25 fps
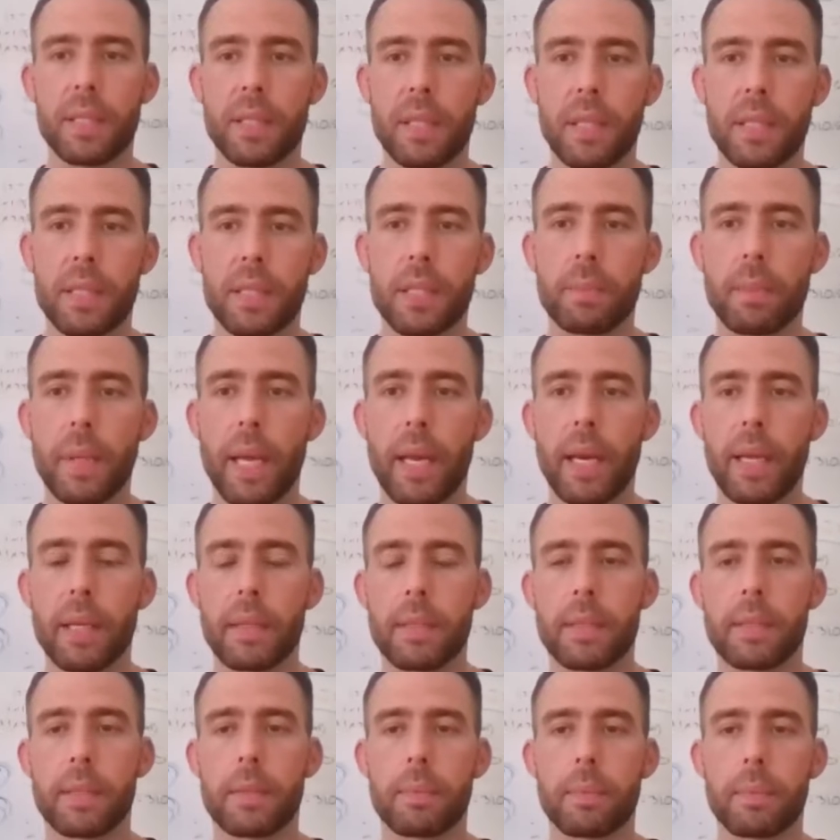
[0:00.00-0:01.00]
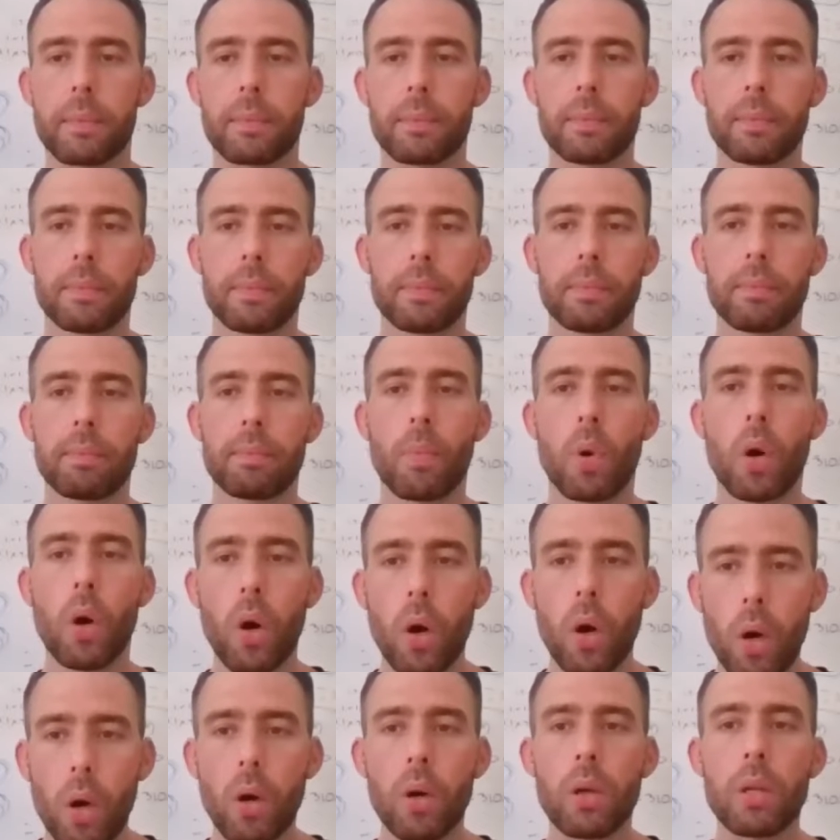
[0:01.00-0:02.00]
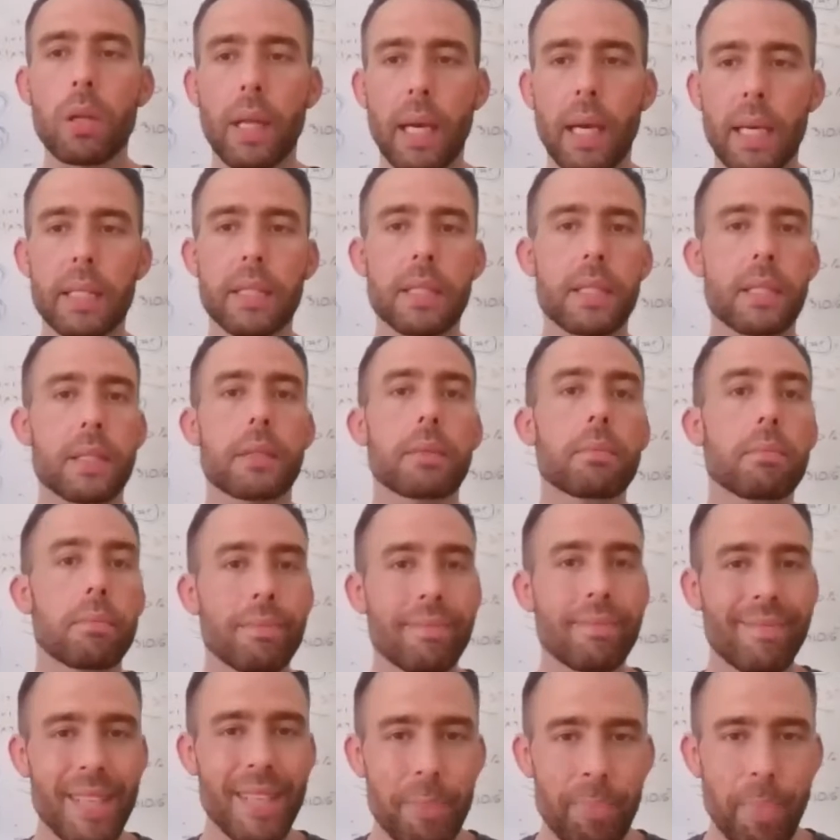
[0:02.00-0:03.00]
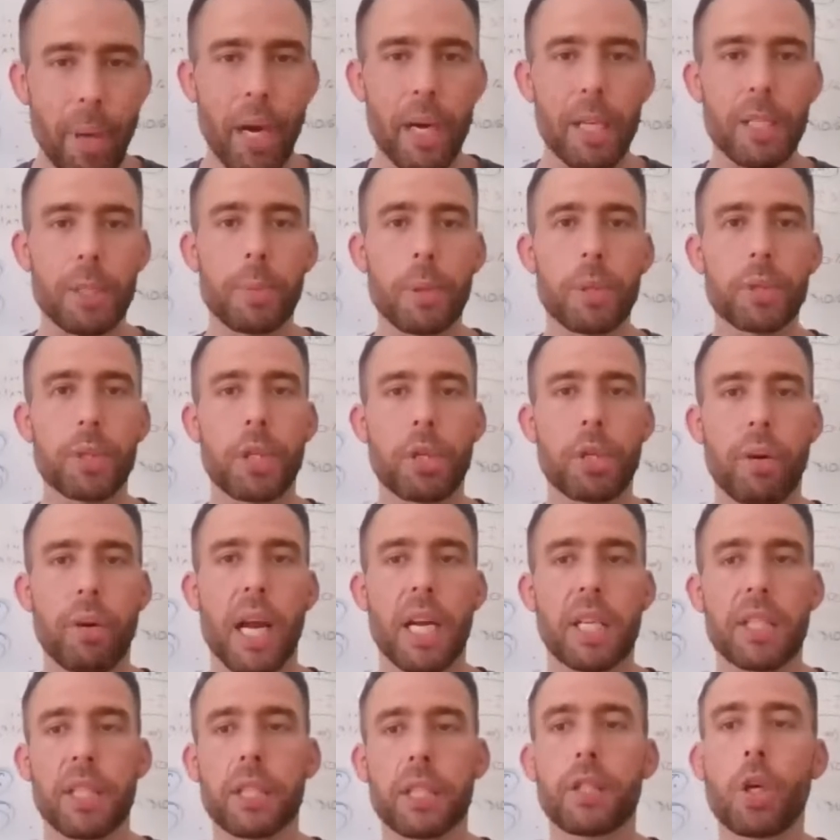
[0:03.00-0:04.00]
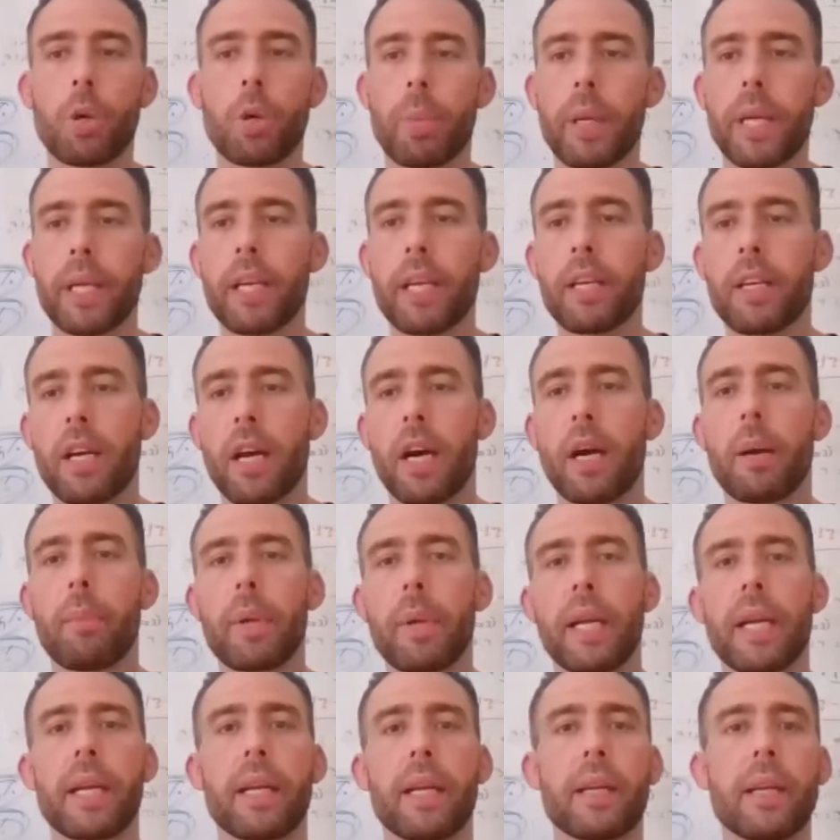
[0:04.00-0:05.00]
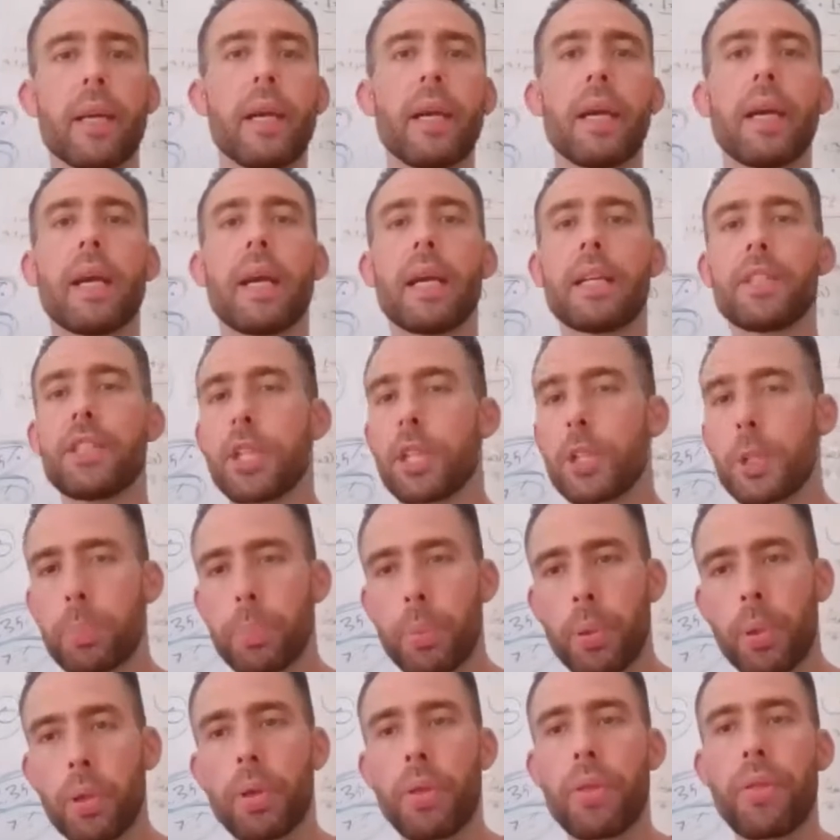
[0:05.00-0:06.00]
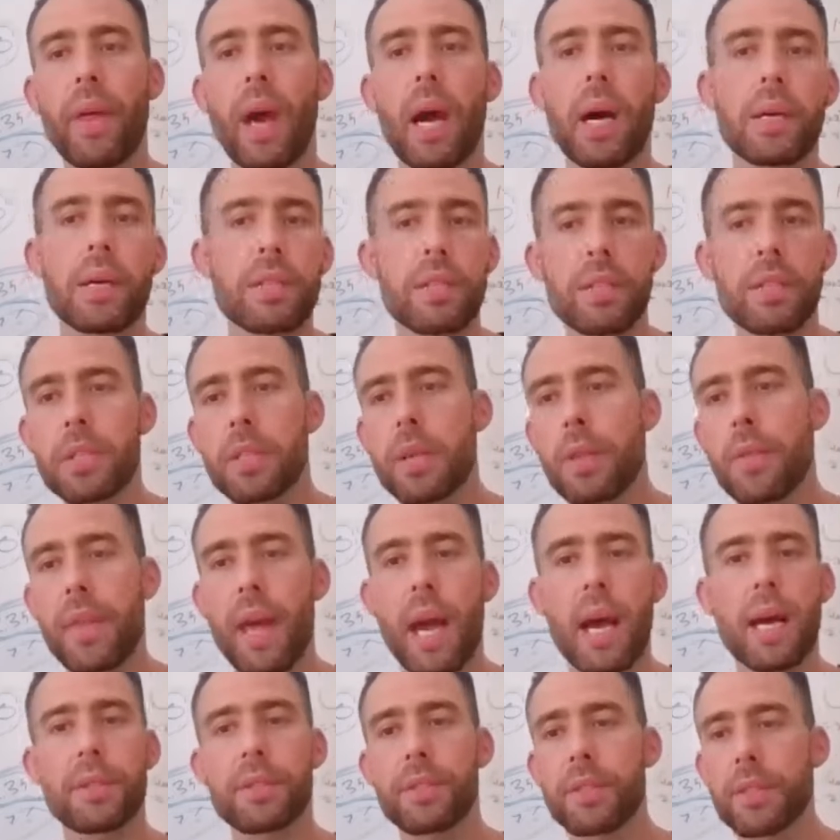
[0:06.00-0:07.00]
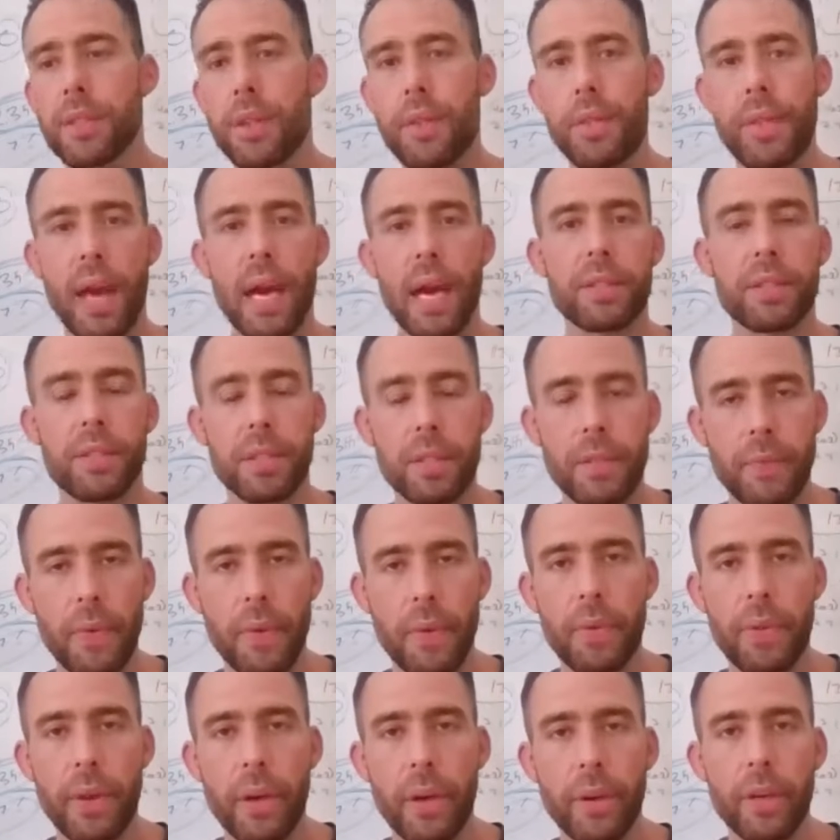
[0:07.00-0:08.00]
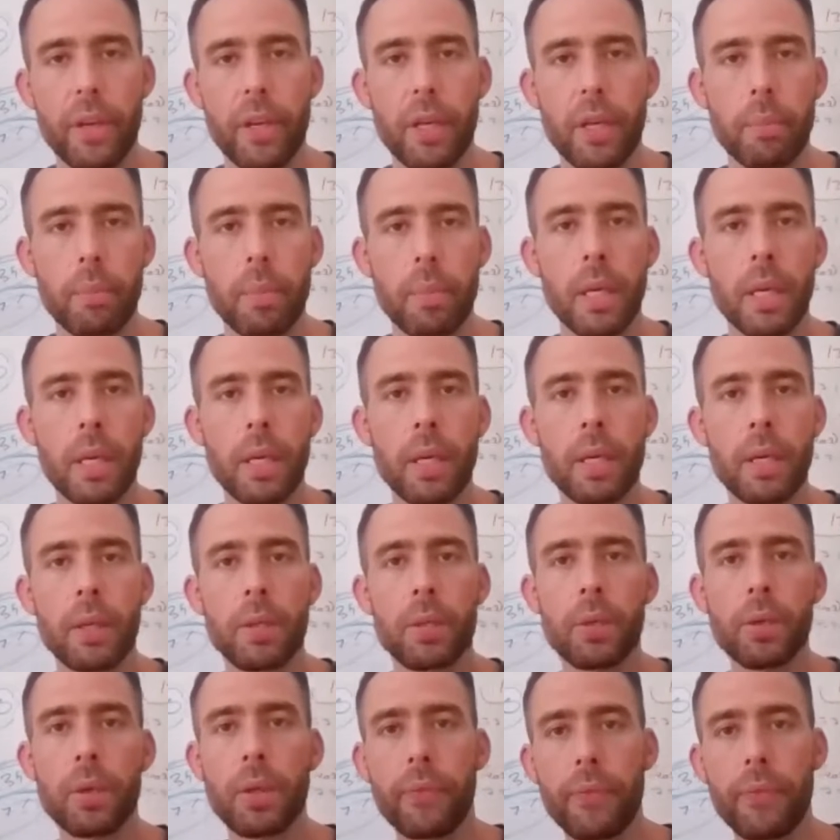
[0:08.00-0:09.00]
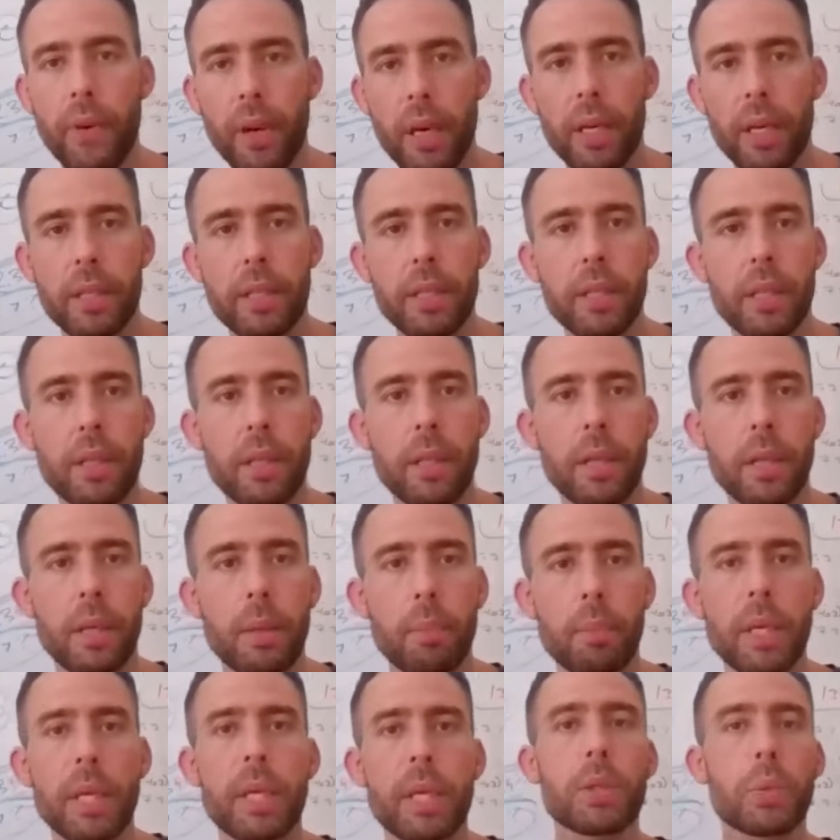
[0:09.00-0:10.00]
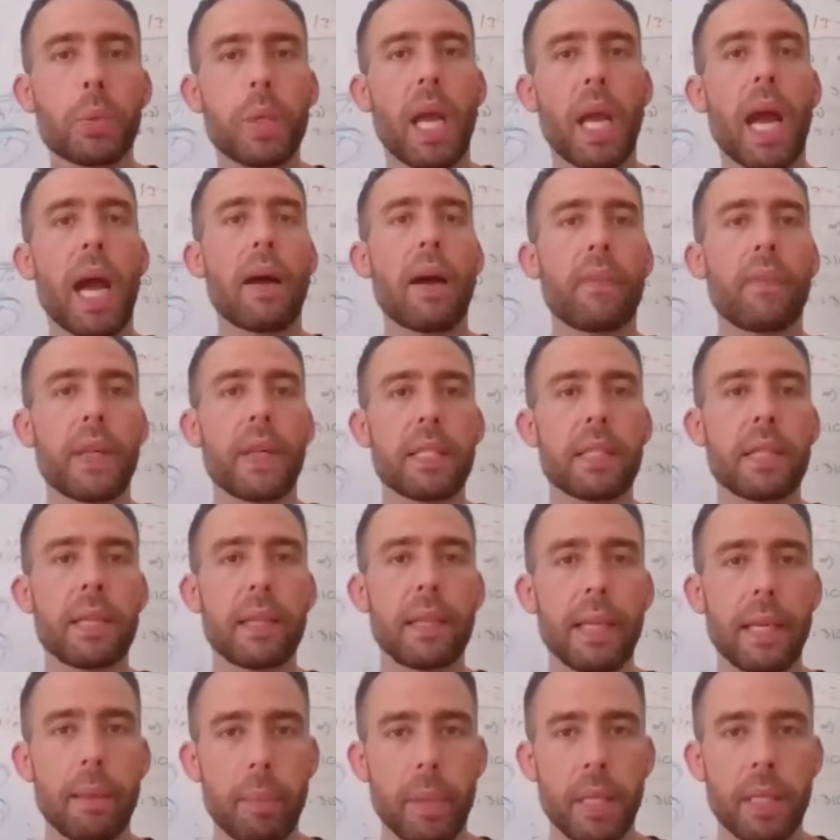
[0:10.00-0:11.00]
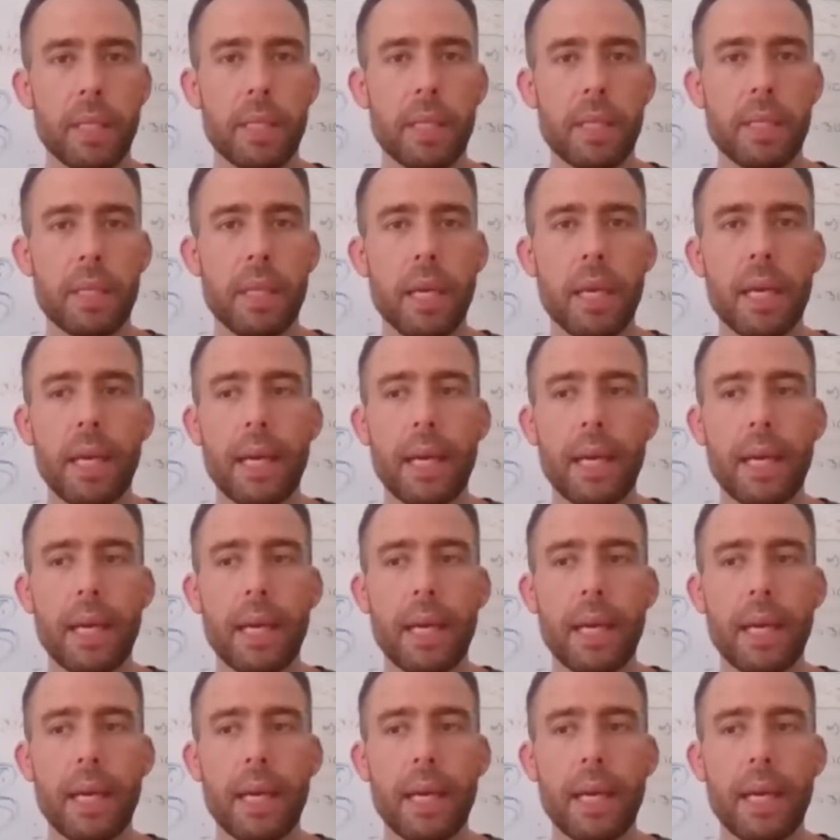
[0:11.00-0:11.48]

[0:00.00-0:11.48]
the system that it's more or less impossible to crash it. Nobody can come in and just put thousands and thousands and thousands of Ethereum to the fund, because we have these limits.